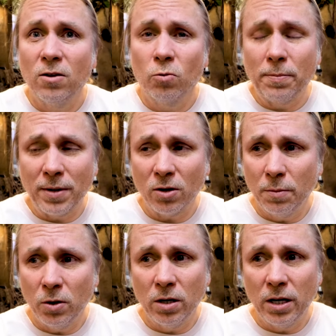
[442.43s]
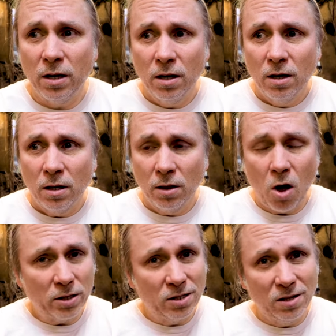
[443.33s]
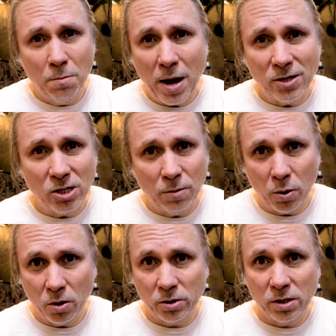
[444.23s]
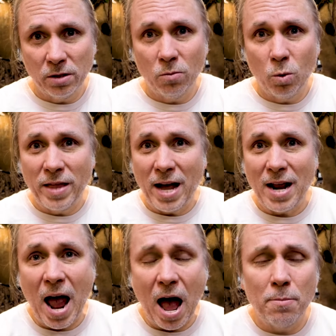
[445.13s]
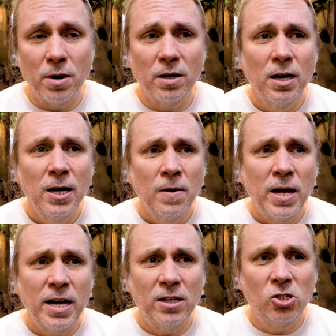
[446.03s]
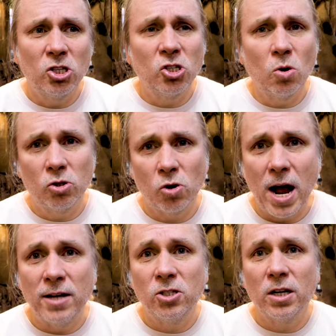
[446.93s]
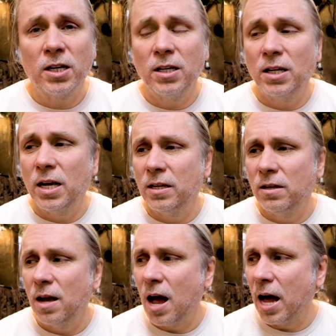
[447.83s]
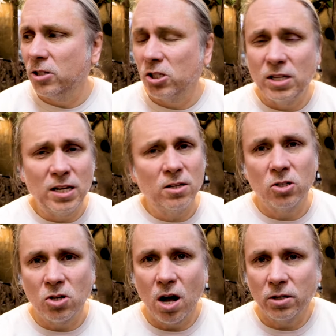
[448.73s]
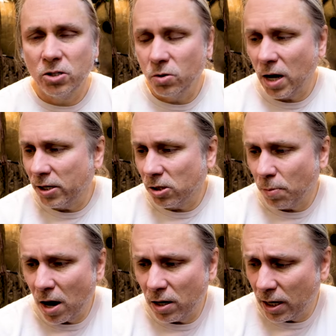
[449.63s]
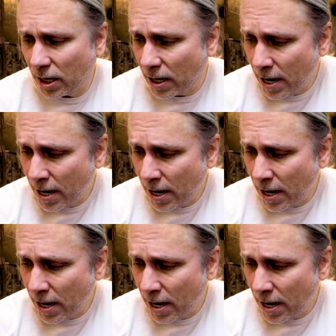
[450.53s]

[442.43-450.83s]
And the reptile community lost an amazing person when that happened, and it's just so tragic, and I just needed to talk to you guys about it.